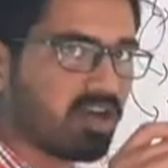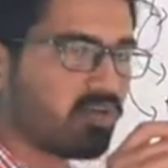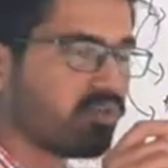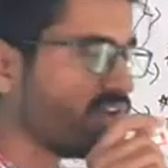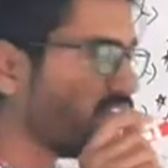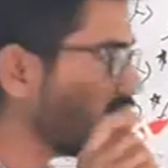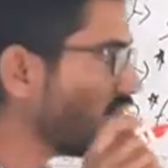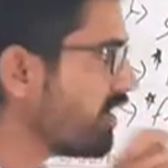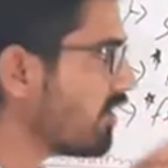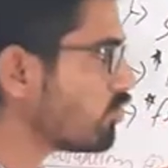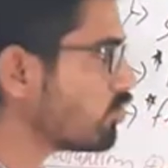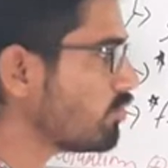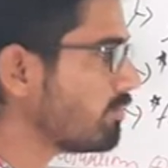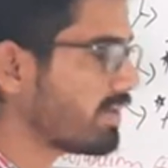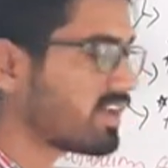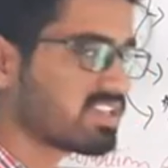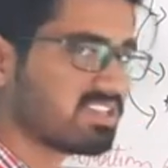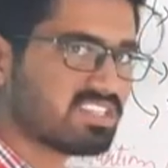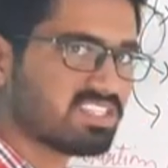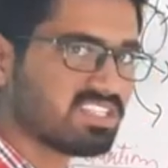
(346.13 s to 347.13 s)
where we have to
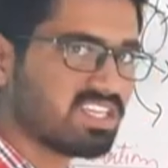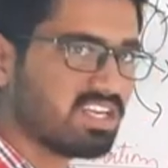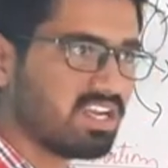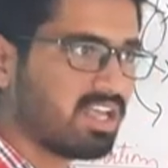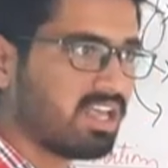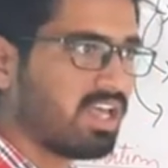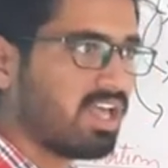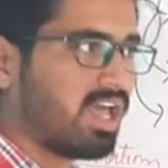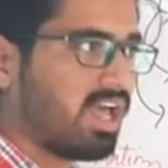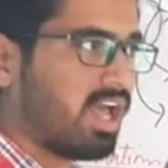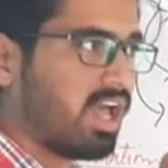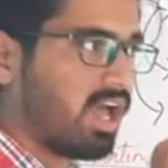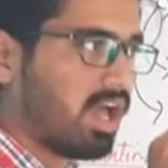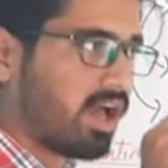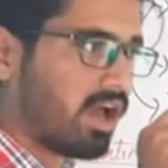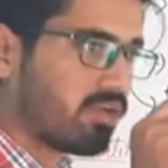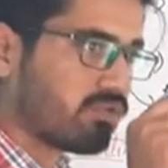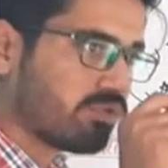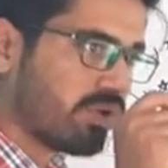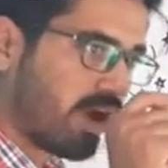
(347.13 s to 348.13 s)
make incision?
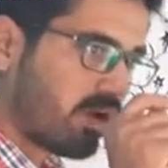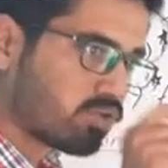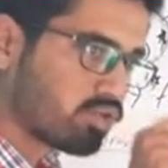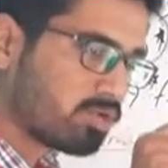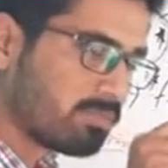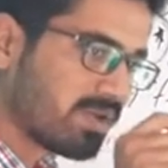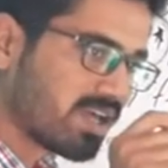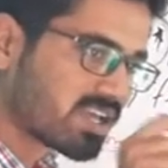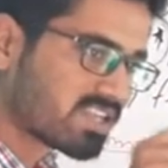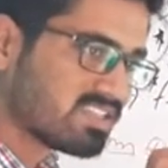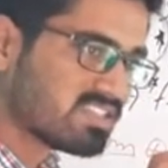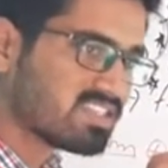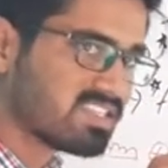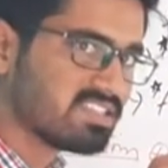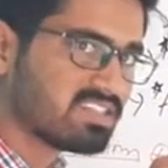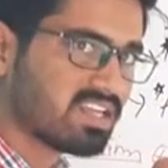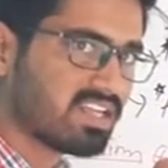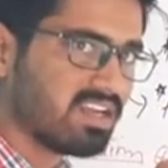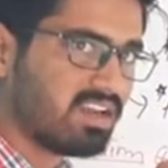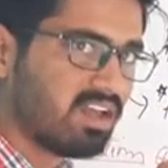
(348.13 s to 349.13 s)
We have to make
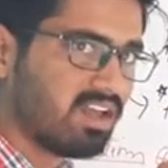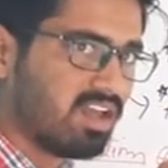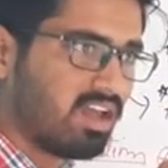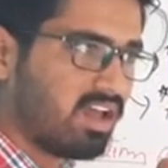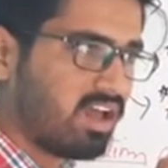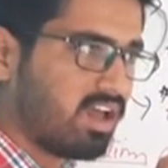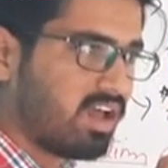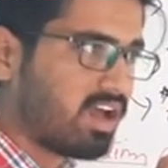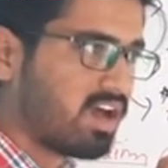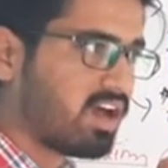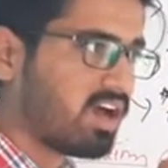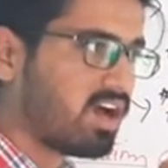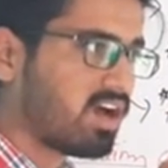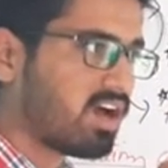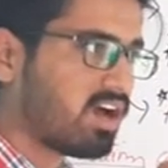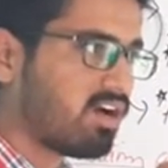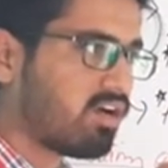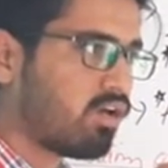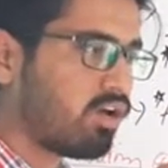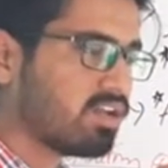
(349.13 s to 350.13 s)
incision
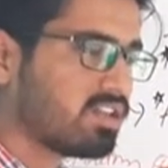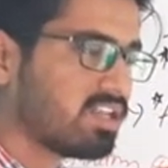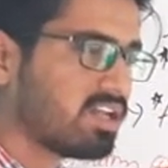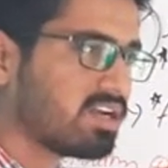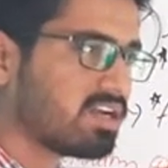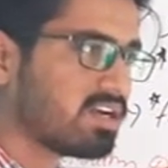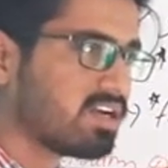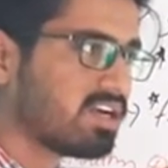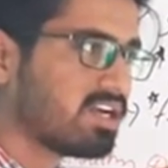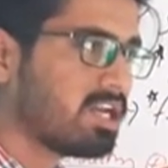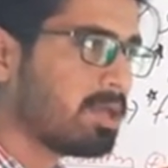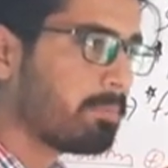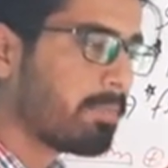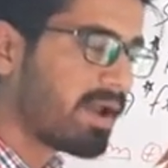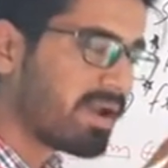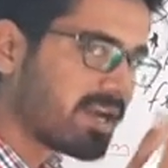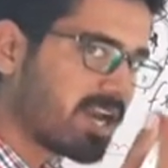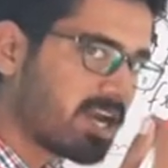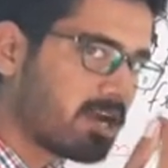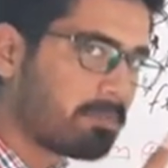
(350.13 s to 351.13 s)
on the
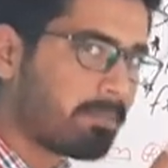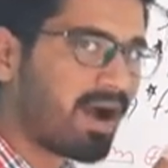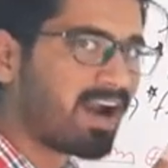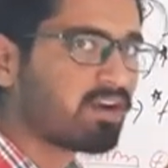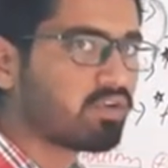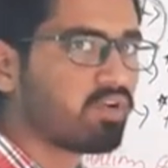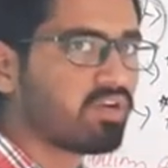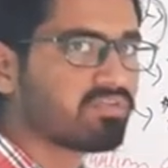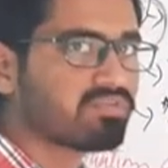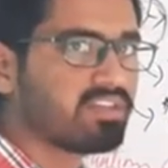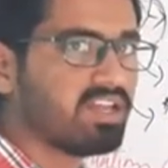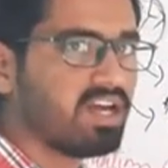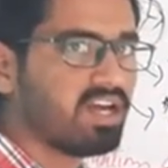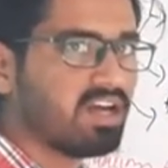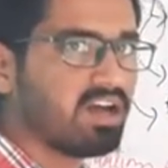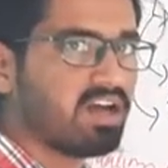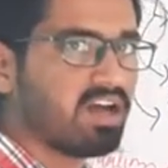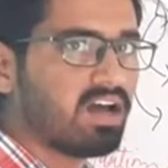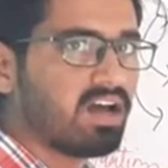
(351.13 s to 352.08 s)
dependent part of the